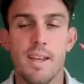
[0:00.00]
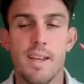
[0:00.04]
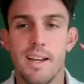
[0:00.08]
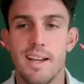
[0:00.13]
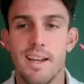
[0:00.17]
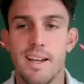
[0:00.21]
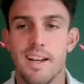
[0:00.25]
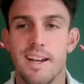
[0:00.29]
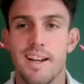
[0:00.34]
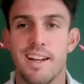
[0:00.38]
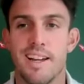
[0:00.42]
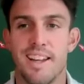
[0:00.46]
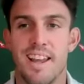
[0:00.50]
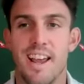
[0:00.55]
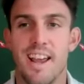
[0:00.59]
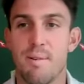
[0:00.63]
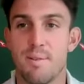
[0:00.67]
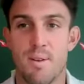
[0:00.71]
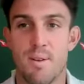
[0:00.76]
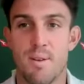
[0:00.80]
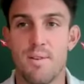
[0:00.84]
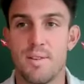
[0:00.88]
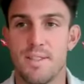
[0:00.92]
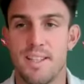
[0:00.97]
Yeah,
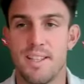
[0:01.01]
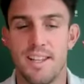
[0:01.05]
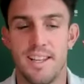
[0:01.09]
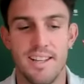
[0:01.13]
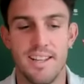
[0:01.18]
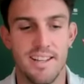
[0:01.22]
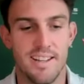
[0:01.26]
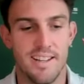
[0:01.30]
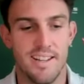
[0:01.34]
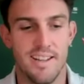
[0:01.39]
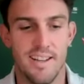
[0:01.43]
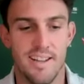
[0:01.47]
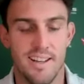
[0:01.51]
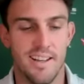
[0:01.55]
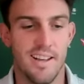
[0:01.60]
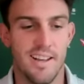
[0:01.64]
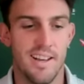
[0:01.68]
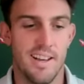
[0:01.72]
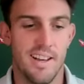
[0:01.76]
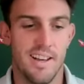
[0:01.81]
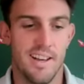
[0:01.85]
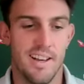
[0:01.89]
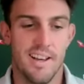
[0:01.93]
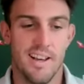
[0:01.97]
it's obviously
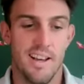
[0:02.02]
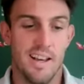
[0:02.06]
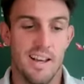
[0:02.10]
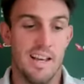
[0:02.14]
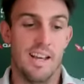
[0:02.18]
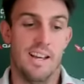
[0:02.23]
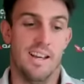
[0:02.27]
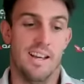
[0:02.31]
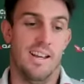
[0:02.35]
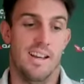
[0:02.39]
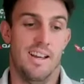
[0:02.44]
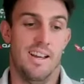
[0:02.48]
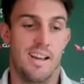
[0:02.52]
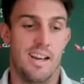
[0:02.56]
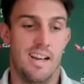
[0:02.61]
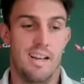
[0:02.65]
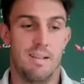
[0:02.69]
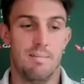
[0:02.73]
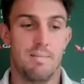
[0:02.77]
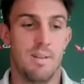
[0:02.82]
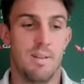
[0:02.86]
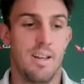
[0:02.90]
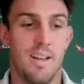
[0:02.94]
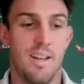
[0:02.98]

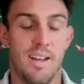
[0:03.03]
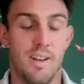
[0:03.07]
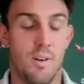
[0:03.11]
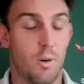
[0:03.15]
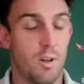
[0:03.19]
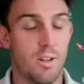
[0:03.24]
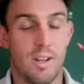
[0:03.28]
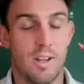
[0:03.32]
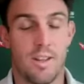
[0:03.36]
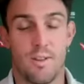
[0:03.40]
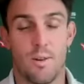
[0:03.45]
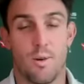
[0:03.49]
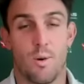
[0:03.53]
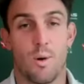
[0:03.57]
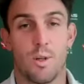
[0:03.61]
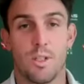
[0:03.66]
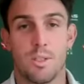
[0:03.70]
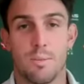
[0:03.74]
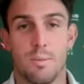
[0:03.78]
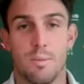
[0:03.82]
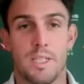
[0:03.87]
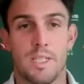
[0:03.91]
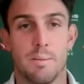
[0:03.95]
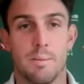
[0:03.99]
another
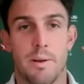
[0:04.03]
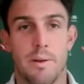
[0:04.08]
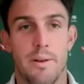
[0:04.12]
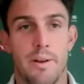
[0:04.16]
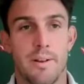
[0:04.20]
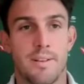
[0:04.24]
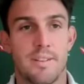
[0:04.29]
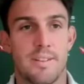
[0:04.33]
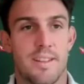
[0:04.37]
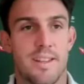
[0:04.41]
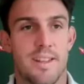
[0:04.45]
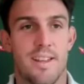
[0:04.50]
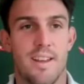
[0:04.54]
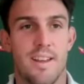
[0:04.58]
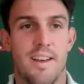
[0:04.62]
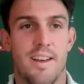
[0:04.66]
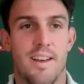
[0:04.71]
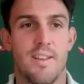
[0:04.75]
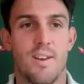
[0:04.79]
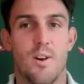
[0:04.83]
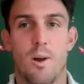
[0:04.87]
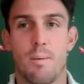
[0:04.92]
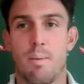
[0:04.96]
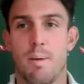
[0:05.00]
awesome experience at
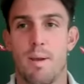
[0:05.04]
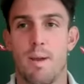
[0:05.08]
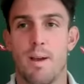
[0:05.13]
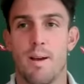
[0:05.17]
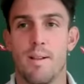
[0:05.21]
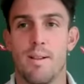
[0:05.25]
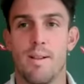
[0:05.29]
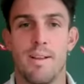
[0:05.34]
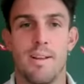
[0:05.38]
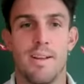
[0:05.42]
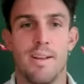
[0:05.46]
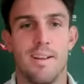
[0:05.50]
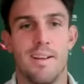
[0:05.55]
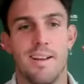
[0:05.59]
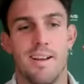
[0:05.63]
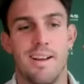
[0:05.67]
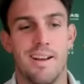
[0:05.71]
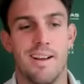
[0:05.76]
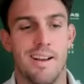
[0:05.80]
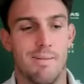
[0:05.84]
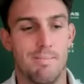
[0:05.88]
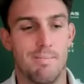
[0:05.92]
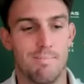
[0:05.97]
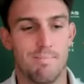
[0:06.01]
the IPL.
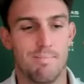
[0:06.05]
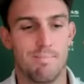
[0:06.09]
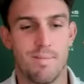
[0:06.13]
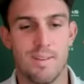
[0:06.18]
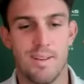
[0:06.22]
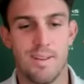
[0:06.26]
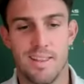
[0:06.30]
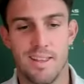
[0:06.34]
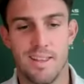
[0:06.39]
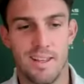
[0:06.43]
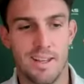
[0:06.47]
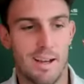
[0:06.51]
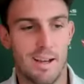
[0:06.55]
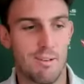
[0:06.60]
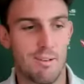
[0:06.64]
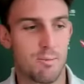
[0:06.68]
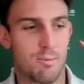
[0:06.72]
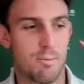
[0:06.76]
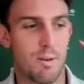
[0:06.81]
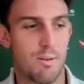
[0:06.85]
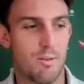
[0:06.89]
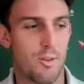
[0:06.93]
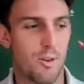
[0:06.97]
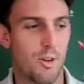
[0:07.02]
I think after
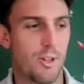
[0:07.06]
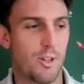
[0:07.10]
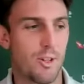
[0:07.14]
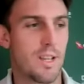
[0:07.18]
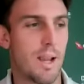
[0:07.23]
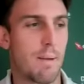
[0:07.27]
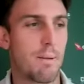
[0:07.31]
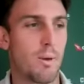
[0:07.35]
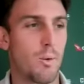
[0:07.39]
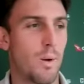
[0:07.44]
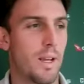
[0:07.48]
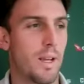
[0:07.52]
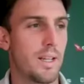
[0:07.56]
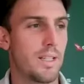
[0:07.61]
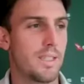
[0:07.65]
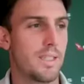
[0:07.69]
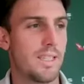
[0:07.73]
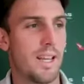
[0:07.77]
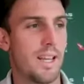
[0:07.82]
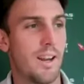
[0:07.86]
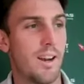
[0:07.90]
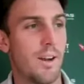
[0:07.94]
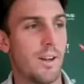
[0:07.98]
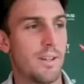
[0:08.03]
my first couple of weeks
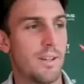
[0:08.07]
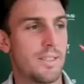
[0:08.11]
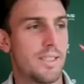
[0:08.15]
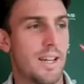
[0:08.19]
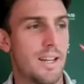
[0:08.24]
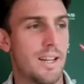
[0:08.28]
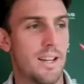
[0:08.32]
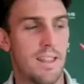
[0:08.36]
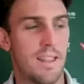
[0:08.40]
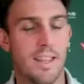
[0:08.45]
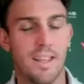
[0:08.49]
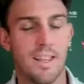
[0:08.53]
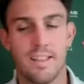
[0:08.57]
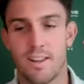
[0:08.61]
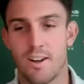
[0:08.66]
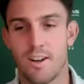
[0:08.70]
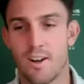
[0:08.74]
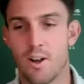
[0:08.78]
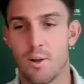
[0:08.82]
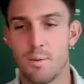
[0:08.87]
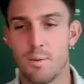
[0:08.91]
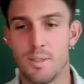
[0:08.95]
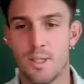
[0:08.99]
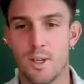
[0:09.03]
there, I started to think that
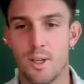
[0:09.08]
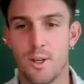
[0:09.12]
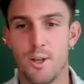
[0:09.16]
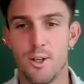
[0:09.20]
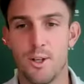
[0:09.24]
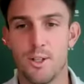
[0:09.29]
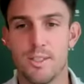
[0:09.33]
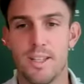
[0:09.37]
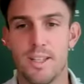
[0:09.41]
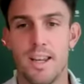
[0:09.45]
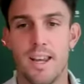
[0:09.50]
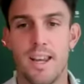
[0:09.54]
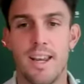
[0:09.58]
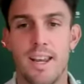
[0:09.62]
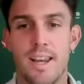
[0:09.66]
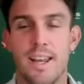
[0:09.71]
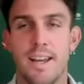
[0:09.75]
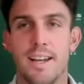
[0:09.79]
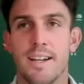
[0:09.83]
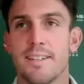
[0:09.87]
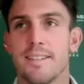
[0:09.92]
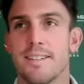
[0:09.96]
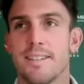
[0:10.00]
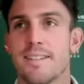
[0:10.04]
I was cursed in
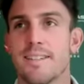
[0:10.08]
India.